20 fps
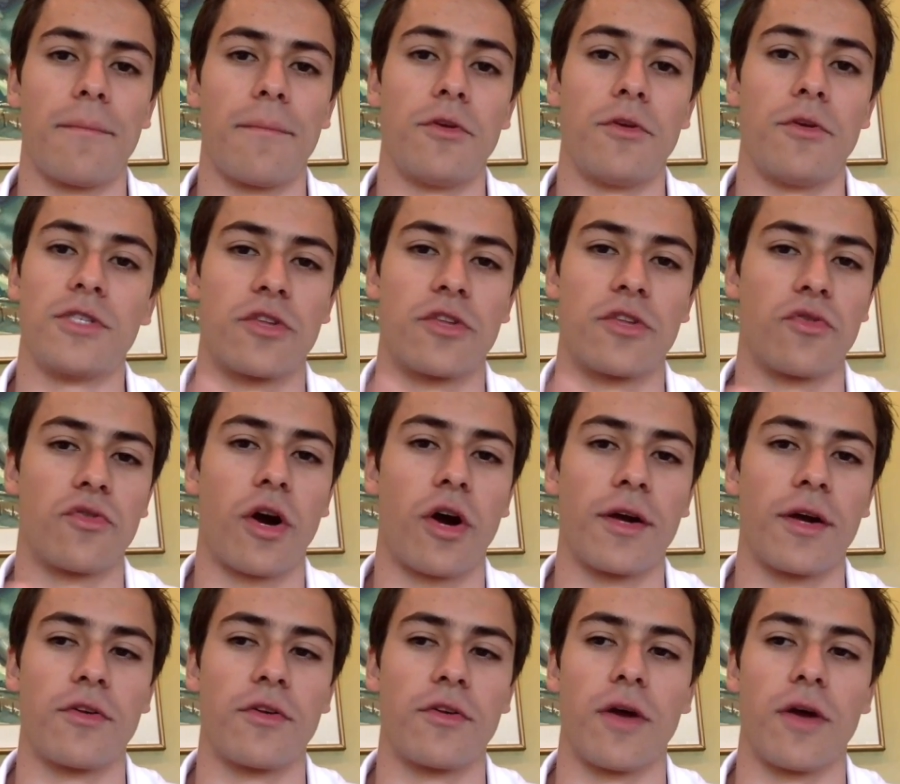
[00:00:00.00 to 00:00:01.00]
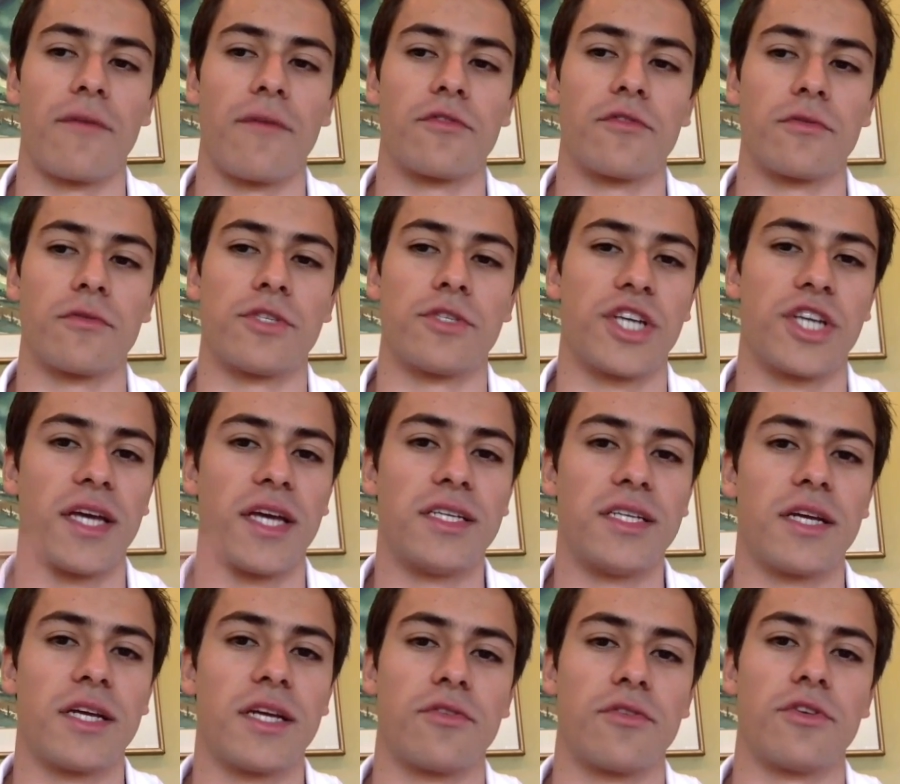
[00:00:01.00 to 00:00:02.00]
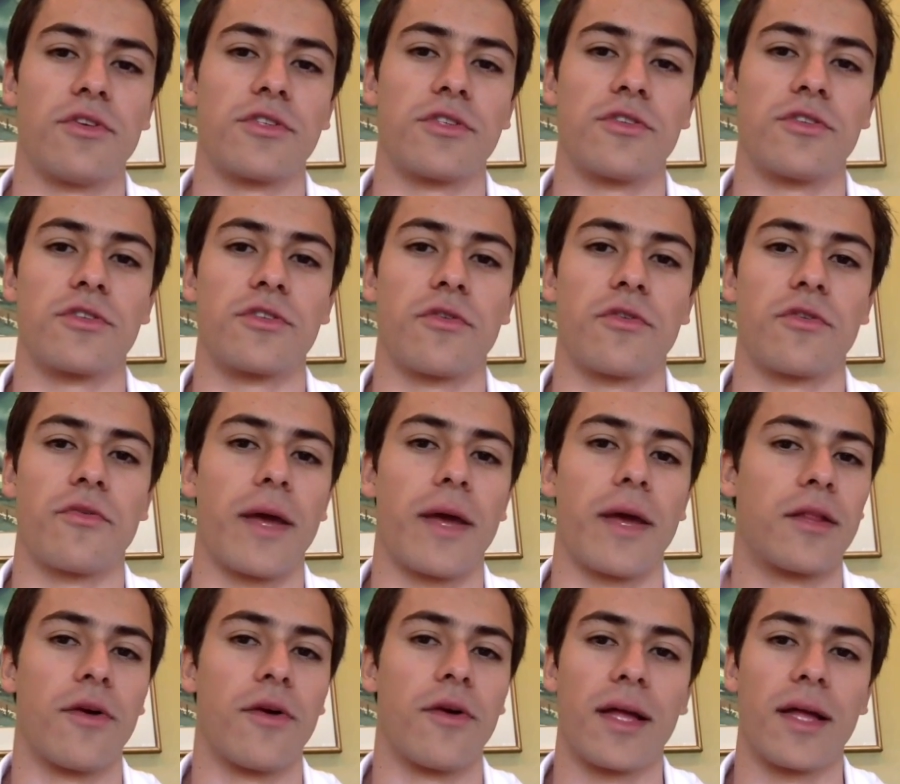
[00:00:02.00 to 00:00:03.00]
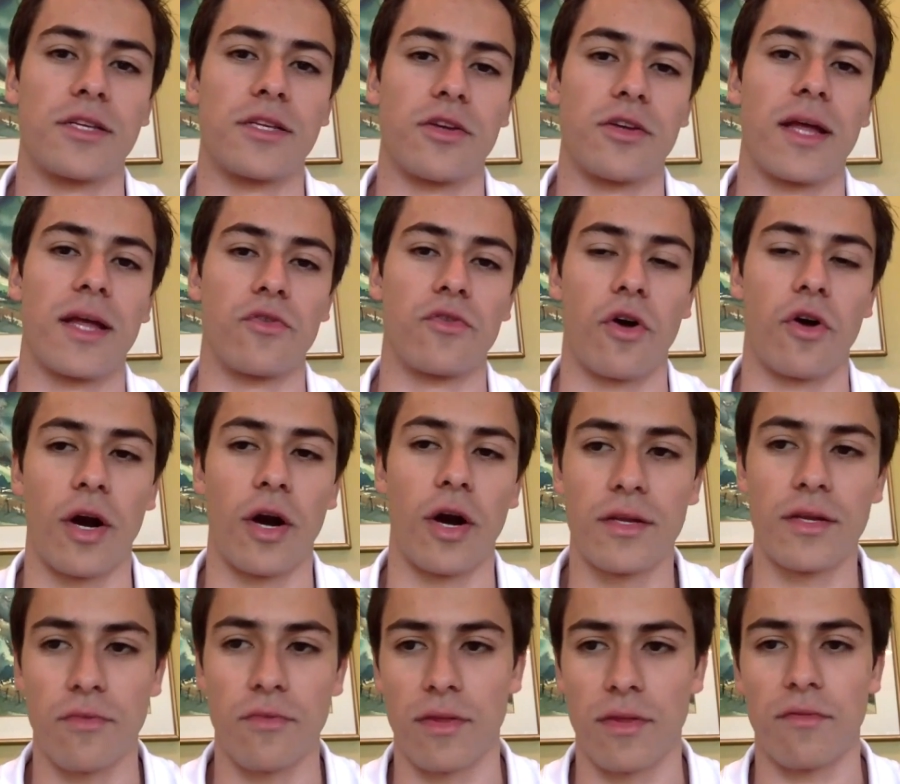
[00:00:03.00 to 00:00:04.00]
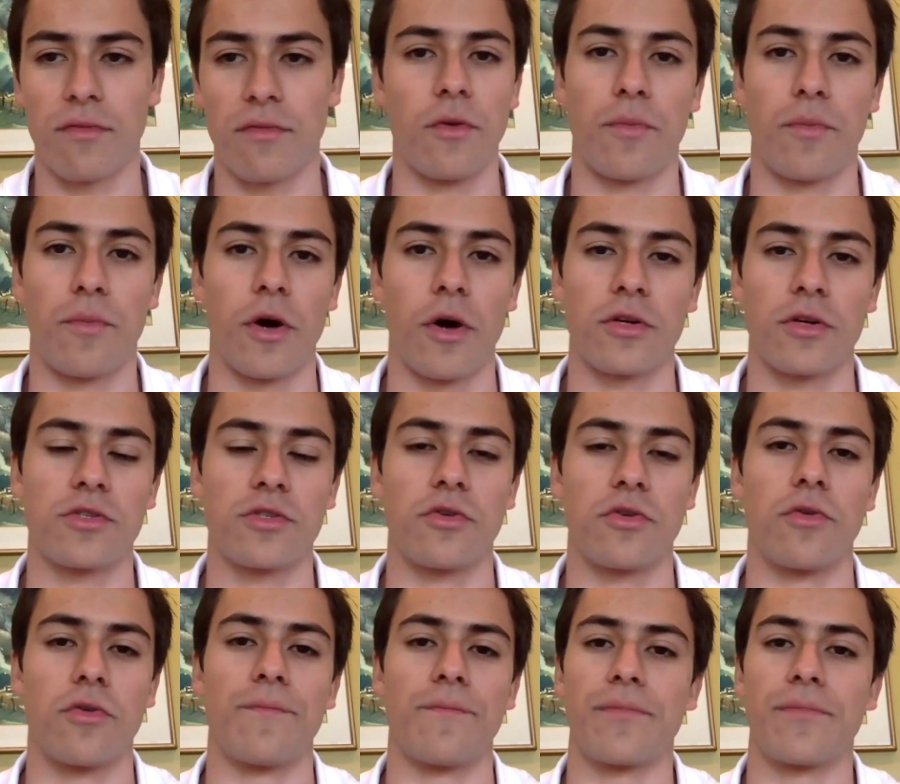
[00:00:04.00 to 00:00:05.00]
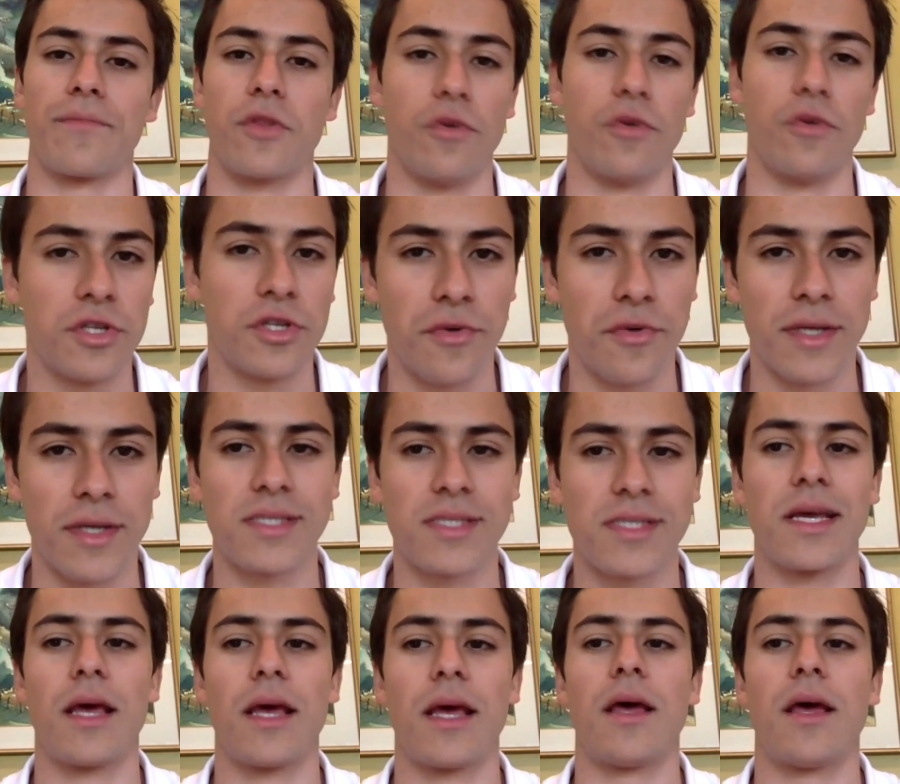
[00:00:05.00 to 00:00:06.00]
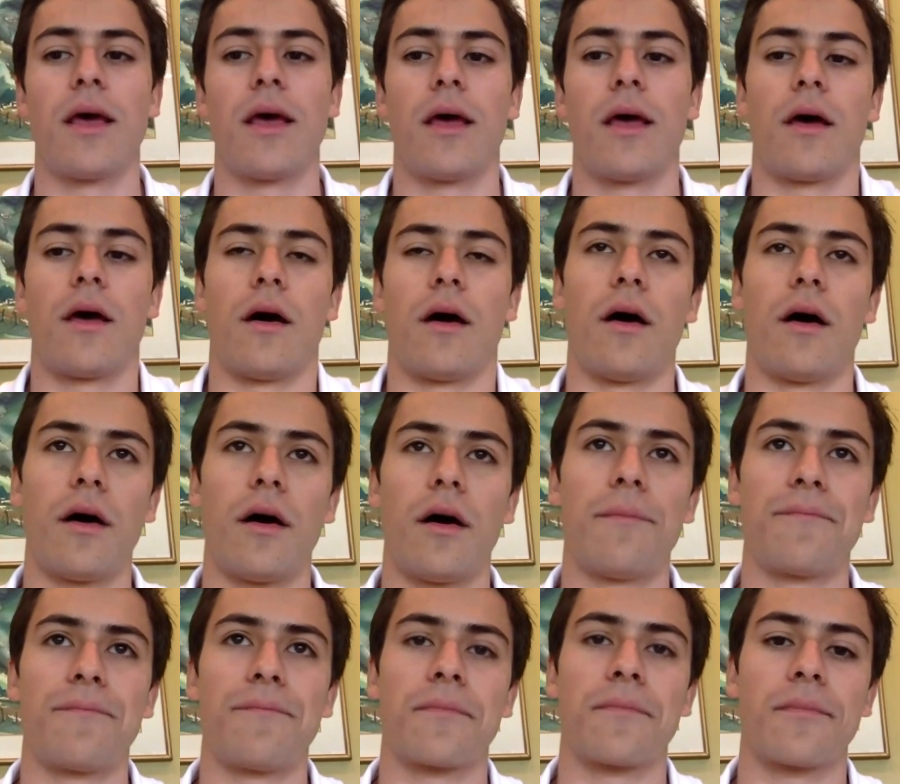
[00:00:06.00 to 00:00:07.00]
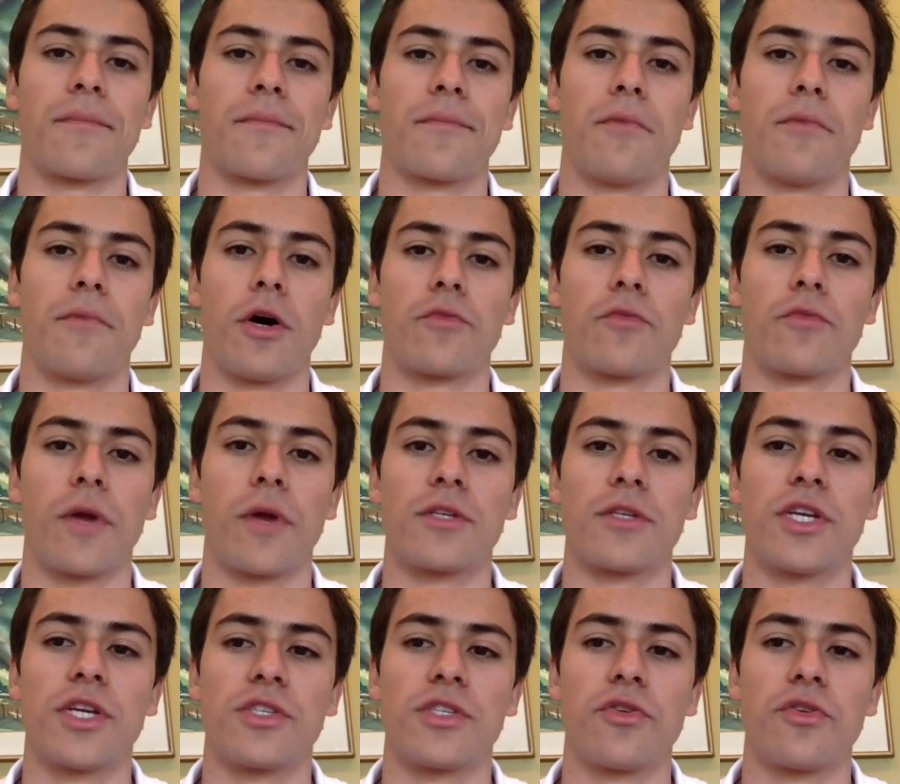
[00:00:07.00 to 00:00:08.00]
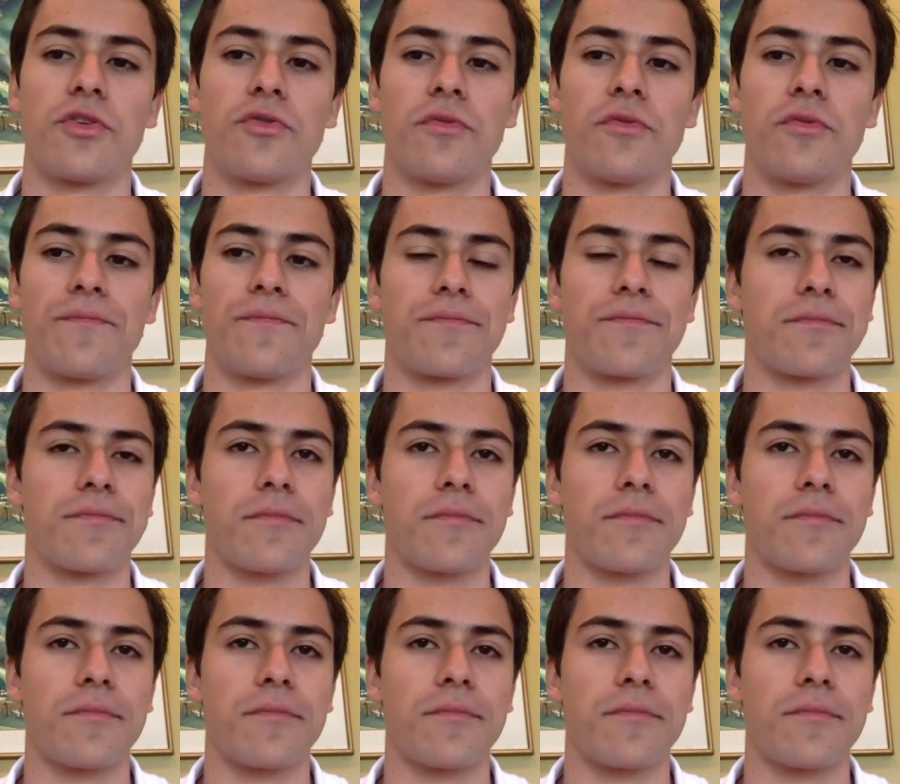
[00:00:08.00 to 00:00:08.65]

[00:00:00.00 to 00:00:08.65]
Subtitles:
use add to cart. You don't have to change it. You just use create new ads as an add to cart with new products or new interests. But what I suggest you do,